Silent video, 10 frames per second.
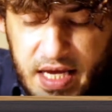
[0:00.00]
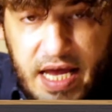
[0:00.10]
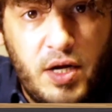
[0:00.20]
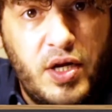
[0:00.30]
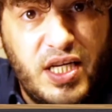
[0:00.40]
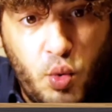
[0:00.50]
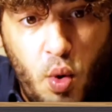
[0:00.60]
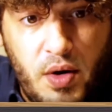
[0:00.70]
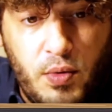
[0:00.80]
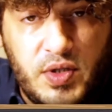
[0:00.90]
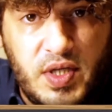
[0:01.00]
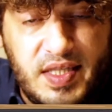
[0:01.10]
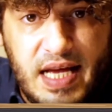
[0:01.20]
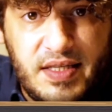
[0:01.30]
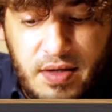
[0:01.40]
King on h1 was
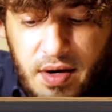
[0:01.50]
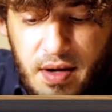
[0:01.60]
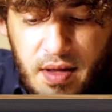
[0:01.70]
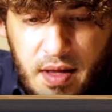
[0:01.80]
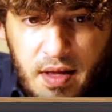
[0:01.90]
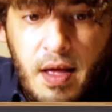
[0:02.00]
his answer.